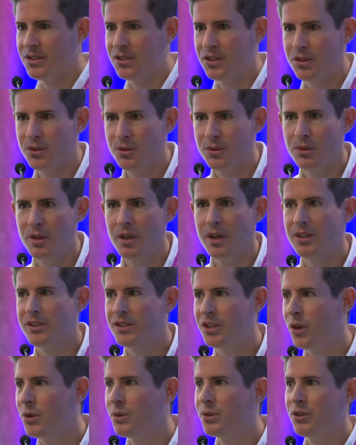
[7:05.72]
to
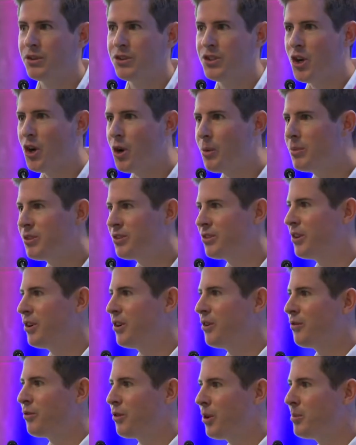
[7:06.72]
Total Jobs.
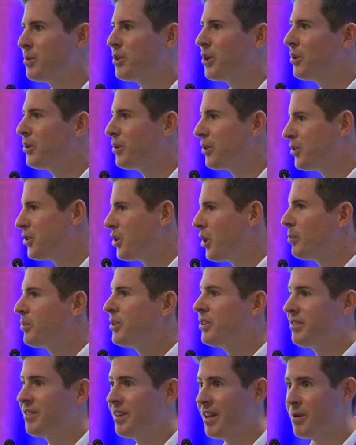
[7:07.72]
From Total Jobs,
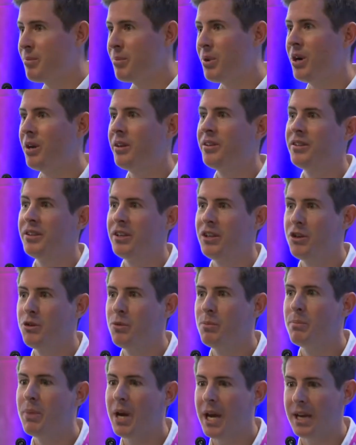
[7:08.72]
it's then passing you
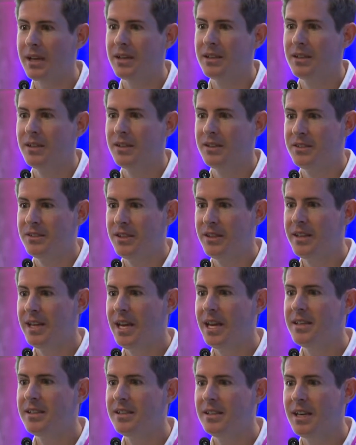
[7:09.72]
back to the
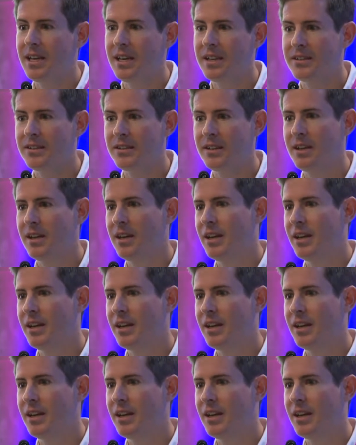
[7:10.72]
ATS.